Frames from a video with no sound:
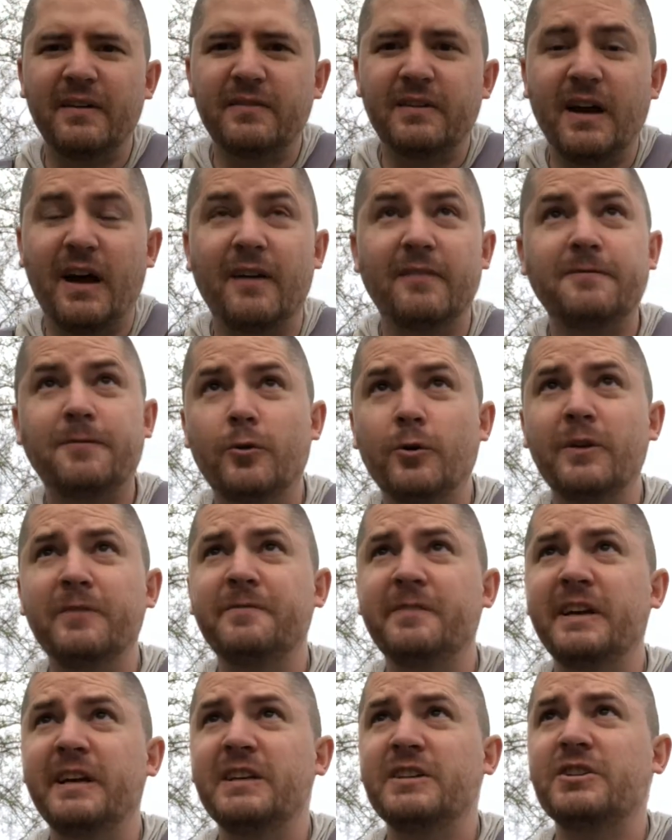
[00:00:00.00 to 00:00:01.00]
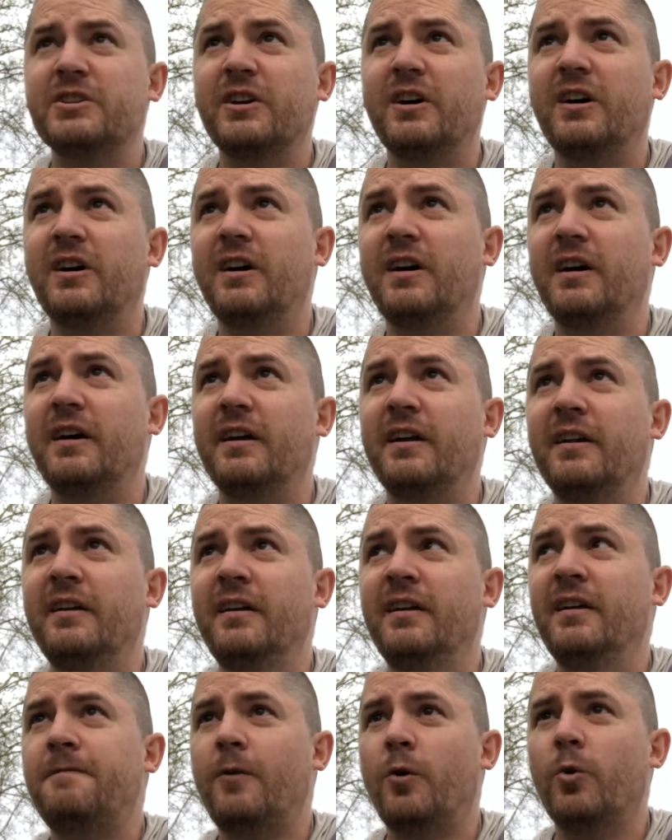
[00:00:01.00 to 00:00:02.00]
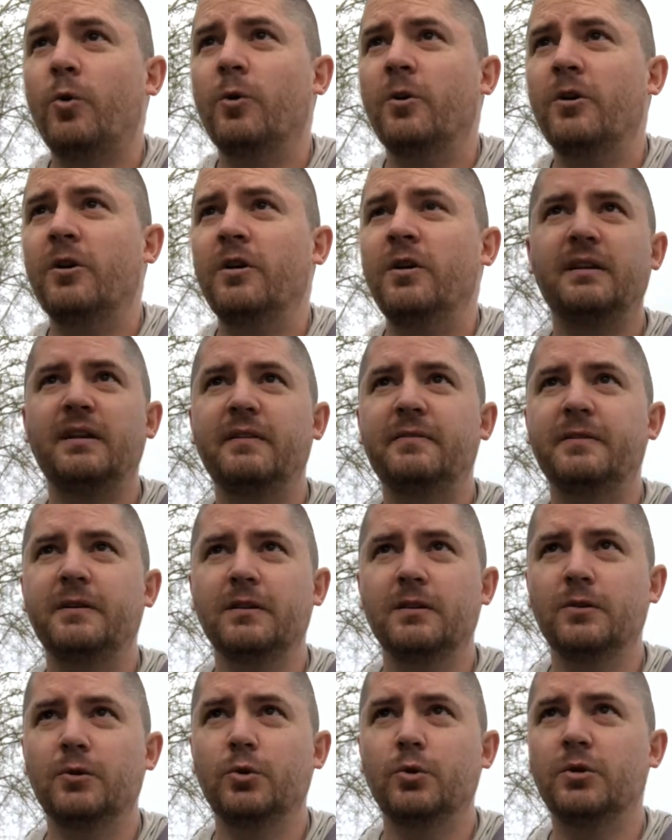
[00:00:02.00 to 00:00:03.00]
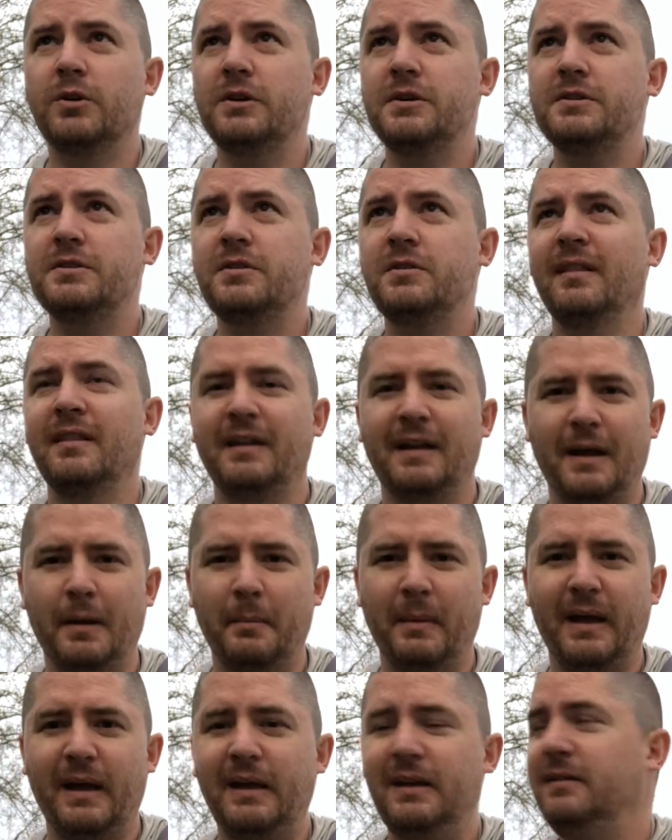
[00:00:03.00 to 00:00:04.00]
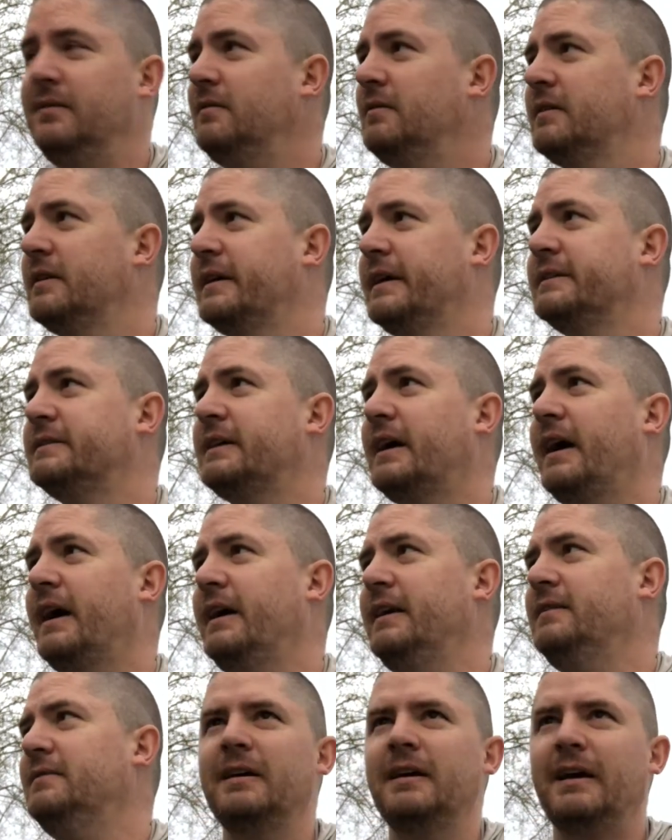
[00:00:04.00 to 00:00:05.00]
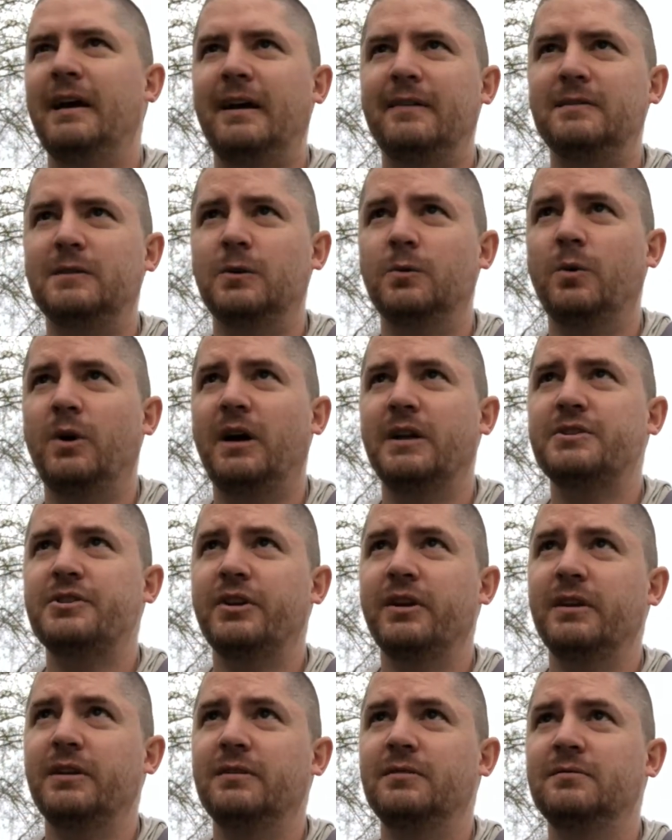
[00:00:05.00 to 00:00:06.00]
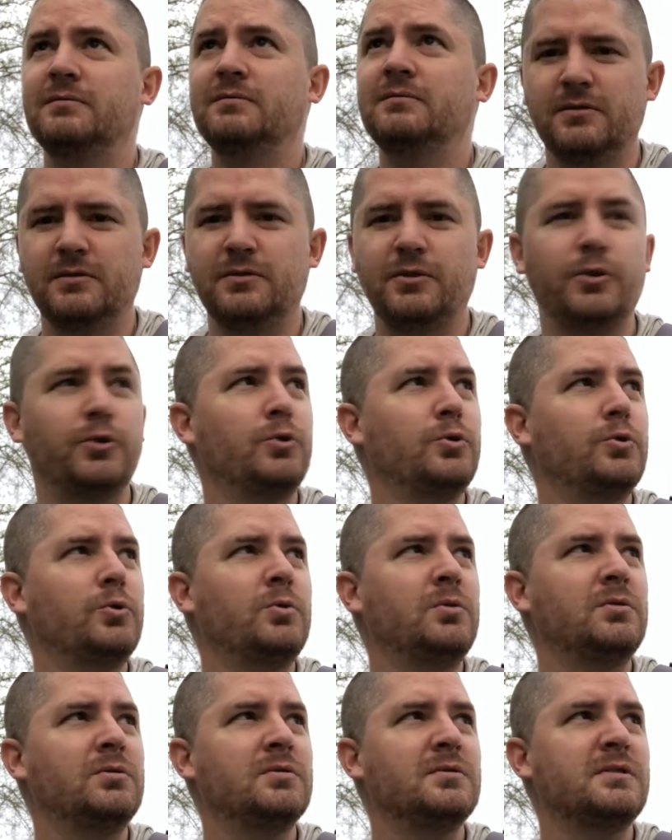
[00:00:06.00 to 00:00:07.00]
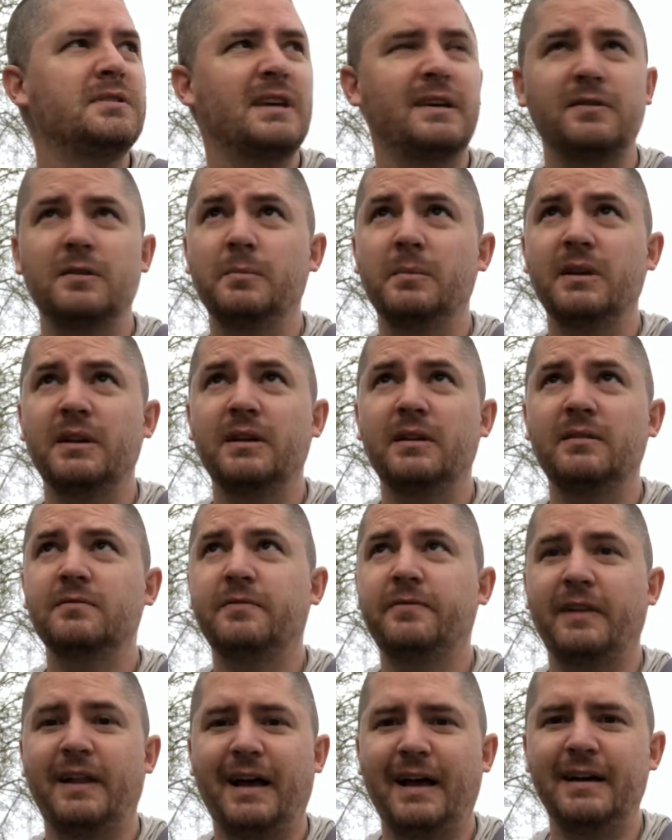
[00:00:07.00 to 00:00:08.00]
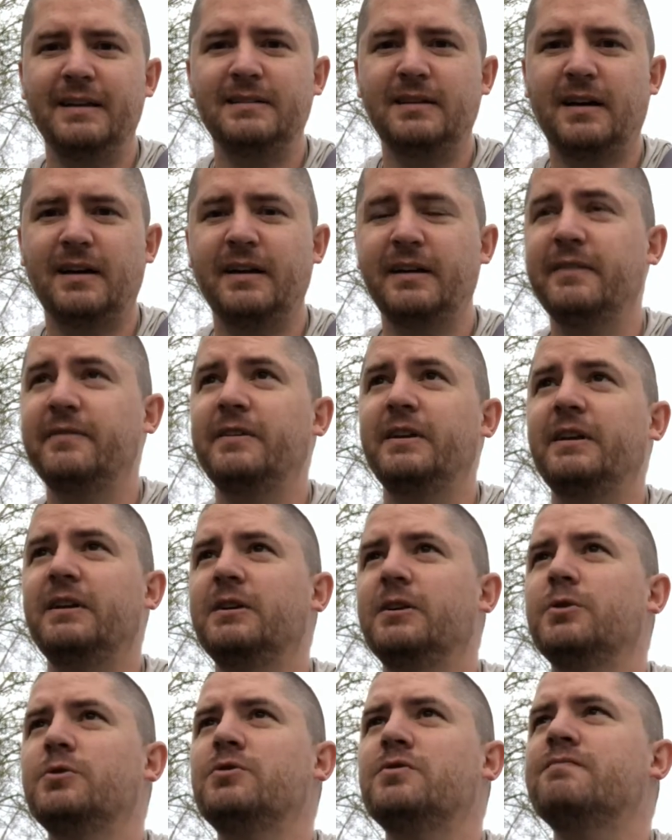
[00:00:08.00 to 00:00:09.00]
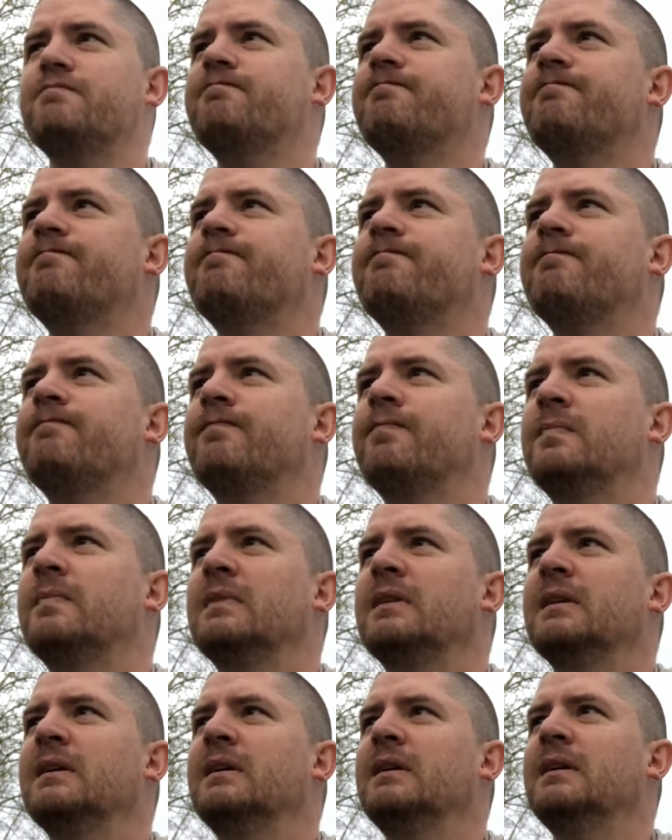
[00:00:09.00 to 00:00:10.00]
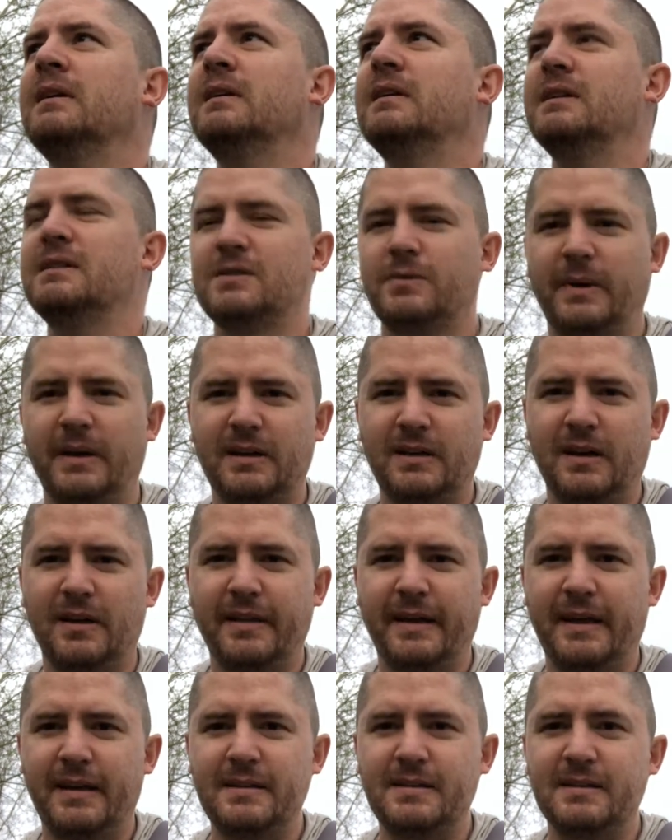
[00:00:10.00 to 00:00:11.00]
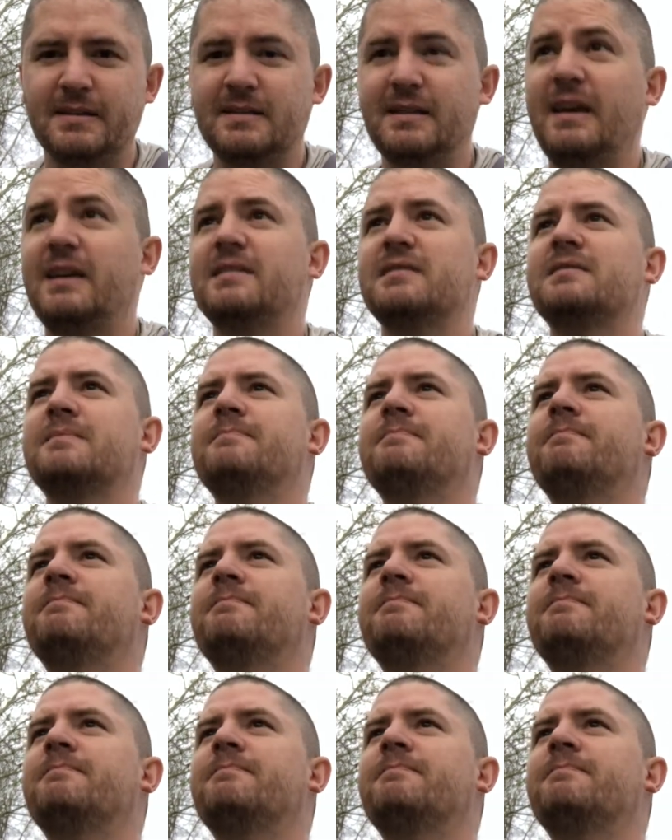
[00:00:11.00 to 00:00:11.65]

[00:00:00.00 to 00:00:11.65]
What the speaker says: I've caught 4 fish on 4 different lures that I tied after watching 2 7-minute fly tying videos. So I'd call that a success.